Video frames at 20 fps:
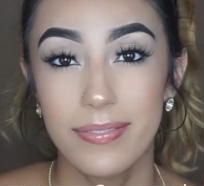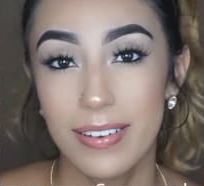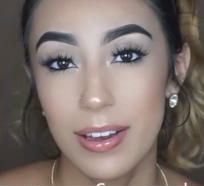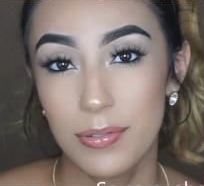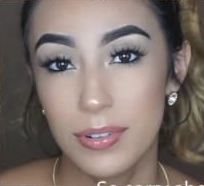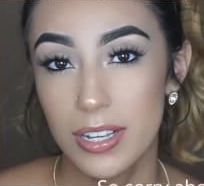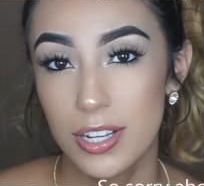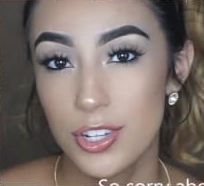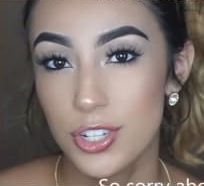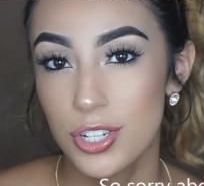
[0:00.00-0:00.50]

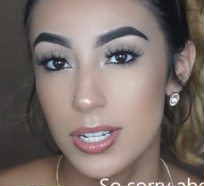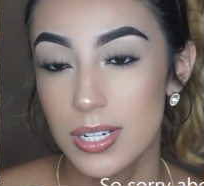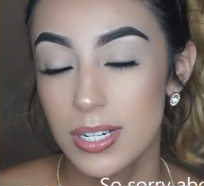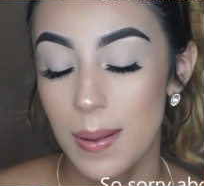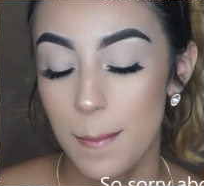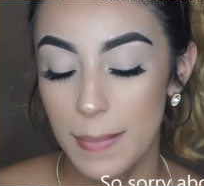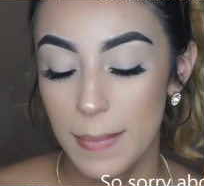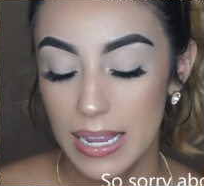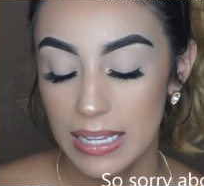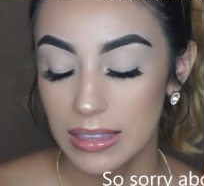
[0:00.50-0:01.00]

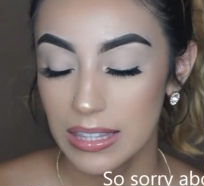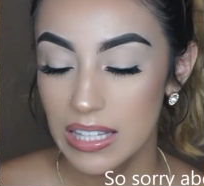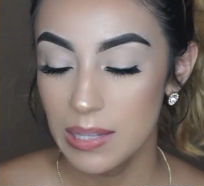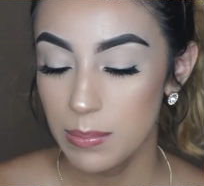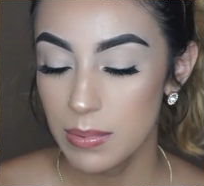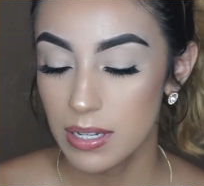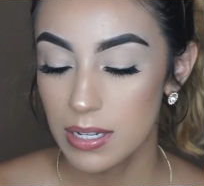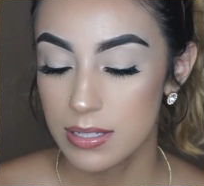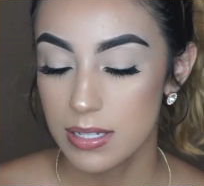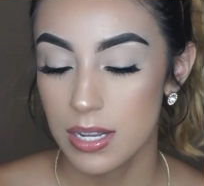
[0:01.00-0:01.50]
foundation mainly
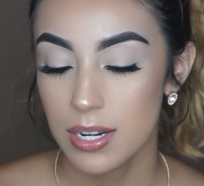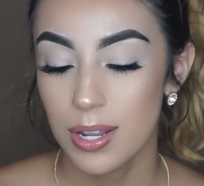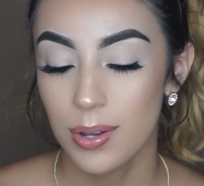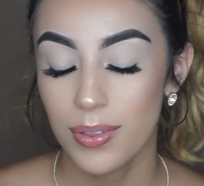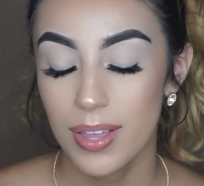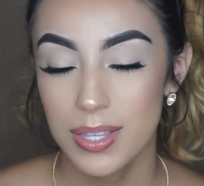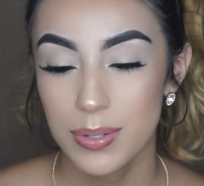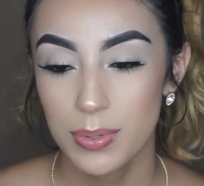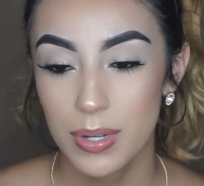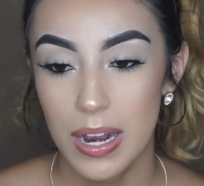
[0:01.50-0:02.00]
because I know
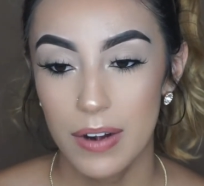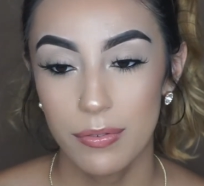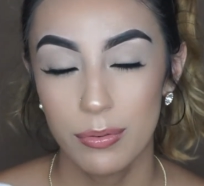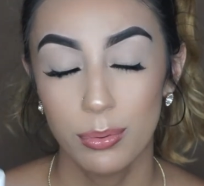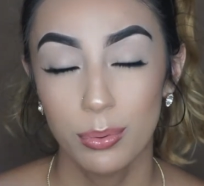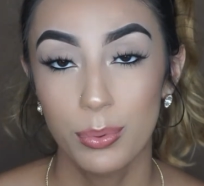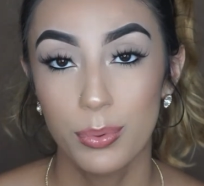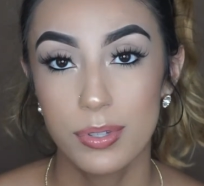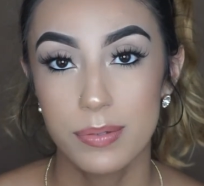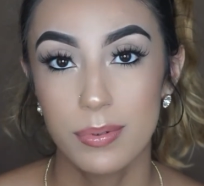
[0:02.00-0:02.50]
that's what
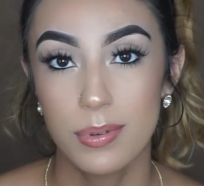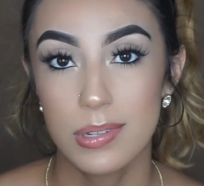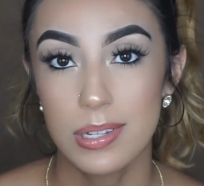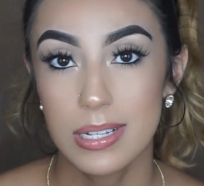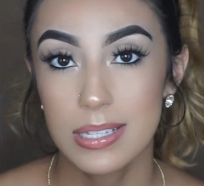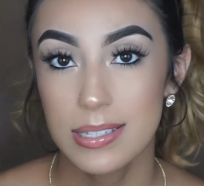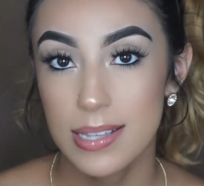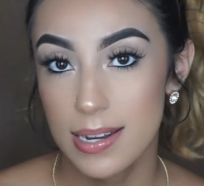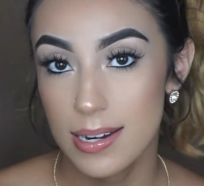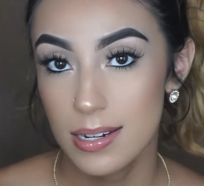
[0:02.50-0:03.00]
everyone was most
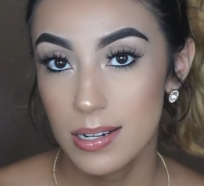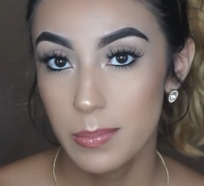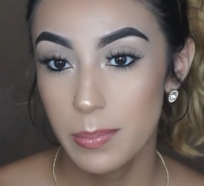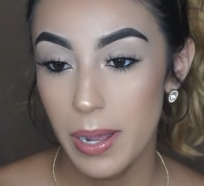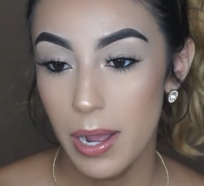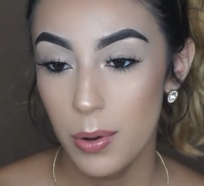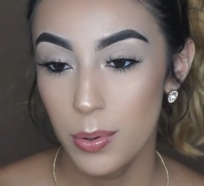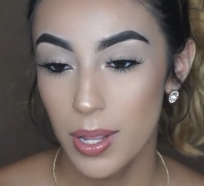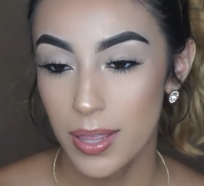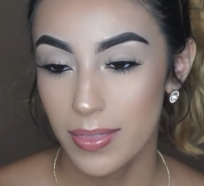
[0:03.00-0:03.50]
excited about,